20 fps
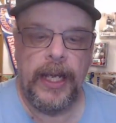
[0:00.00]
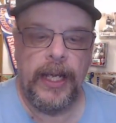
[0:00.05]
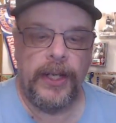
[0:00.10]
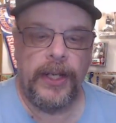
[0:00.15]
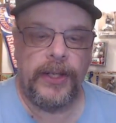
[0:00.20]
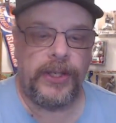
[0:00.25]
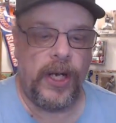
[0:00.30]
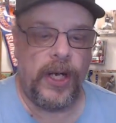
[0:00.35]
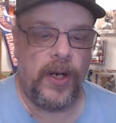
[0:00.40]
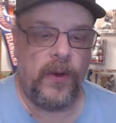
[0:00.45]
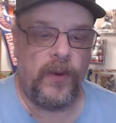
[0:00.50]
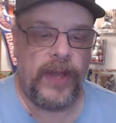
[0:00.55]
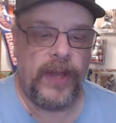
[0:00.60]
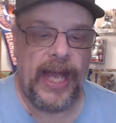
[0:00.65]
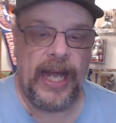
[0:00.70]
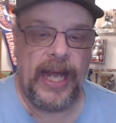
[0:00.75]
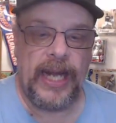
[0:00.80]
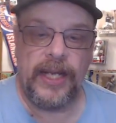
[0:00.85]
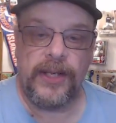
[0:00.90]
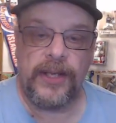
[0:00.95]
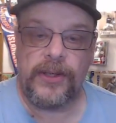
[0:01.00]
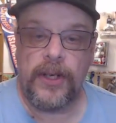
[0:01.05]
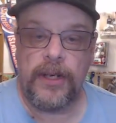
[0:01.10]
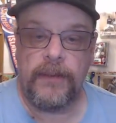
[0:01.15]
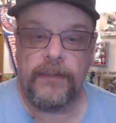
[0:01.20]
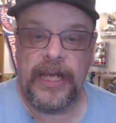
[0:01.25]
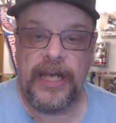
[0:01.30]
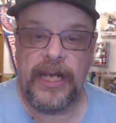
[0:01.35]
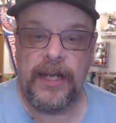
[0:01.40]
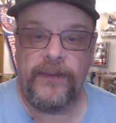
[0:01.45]
So that is going
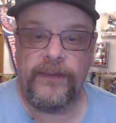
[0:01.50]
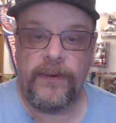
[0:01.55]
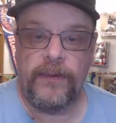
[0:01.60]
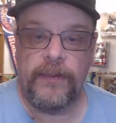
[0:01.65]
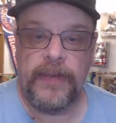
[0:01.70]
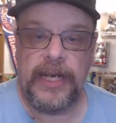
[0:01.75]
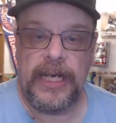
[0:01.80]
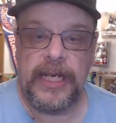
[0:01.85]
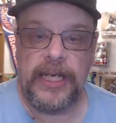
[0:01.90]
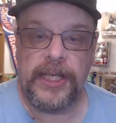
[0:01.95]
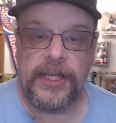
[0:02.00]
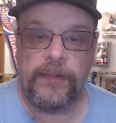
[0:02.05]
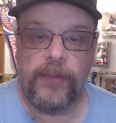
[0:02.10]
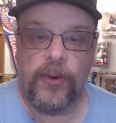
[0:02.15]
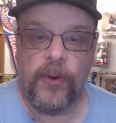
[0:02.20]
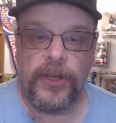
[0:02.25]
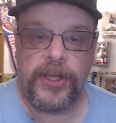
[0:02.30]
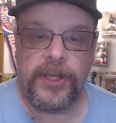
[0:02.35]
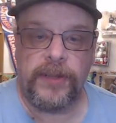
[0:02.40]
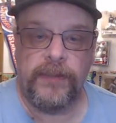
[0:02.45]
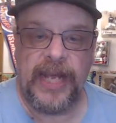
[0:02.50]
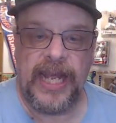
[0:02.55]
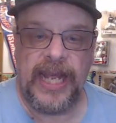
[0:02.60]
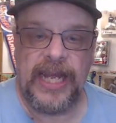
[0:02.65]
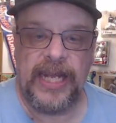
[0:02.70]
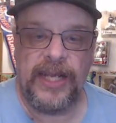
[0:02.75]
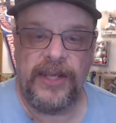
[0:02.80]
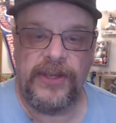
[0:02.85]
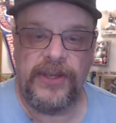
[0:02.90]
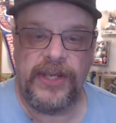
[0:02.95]
to be it for me,
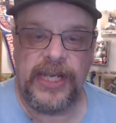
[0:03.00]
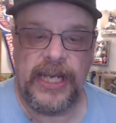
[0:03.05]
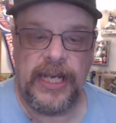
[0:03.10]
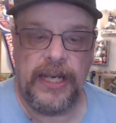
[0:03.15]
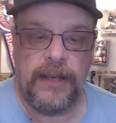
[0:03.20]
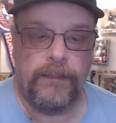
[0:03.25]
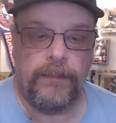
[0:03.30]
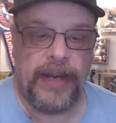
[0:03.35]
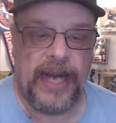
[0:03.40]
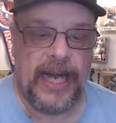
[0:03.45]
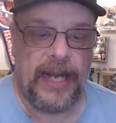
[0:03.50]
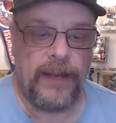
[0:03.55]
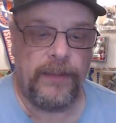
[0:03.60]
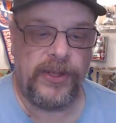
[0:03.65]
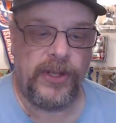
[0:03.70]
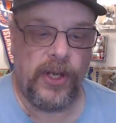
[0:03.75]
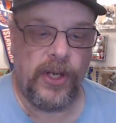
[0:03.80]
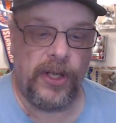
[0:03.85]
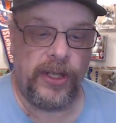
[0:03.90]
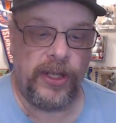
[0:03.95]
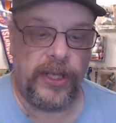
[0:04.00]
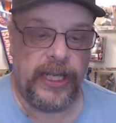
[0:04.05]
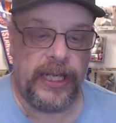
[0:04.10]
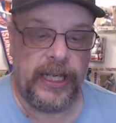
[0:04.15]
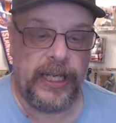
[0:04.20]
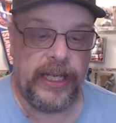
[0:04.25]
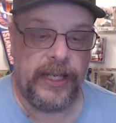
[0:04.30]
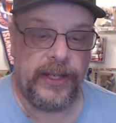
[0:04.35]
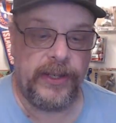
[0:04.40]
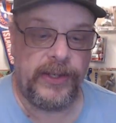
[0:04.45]
Sportsman Z, Bob
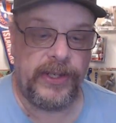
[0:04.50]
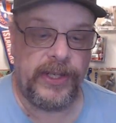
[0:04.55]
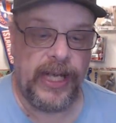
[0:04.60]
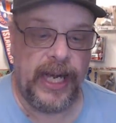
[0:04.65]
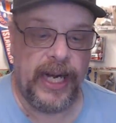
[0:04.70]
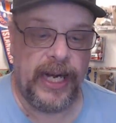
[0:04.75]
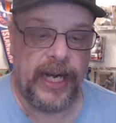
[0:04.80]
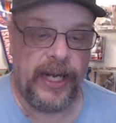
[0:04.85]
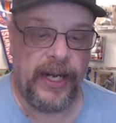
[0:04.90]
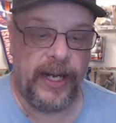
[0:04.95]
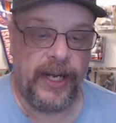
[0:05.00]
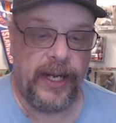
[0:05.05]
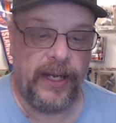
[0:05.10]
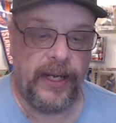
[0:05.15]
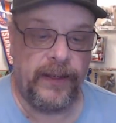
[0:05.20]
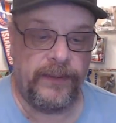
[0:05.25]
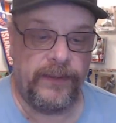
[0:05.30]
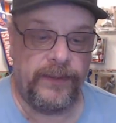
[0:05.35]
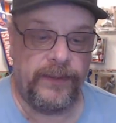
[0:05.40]
Zolke, signing off.